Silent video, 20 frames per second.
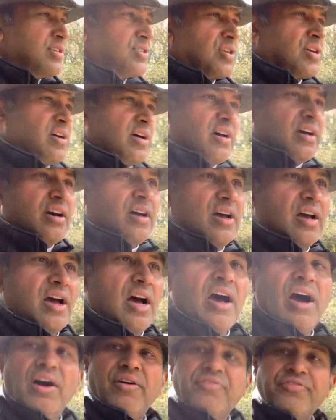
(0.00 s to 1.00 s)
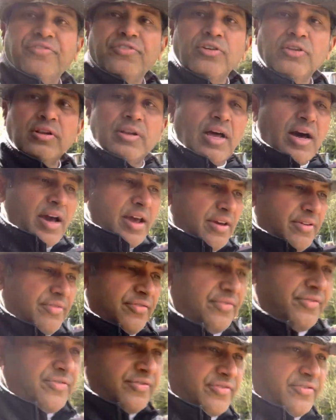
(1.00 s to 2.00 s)
a full
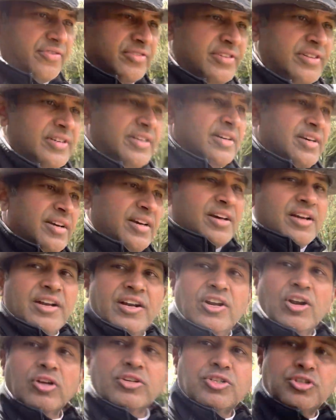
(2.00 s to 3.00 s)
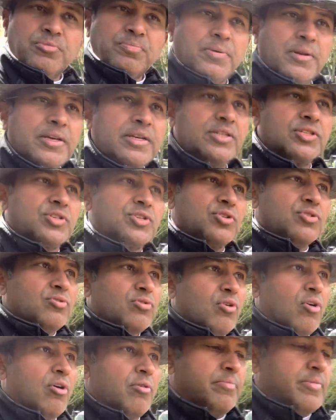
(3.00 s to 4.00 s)
life, not to please you
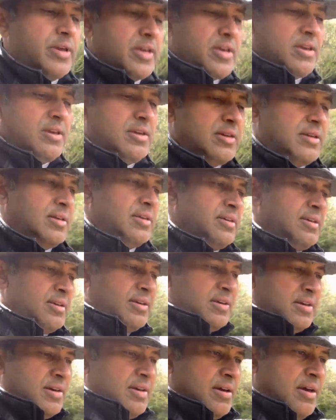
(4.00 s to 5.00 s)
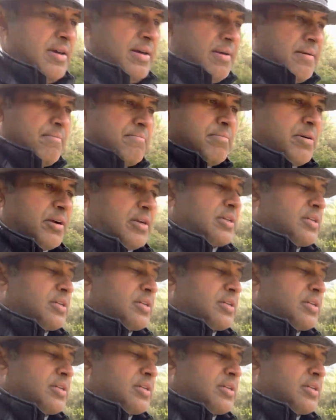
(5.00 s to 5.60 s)
or me, but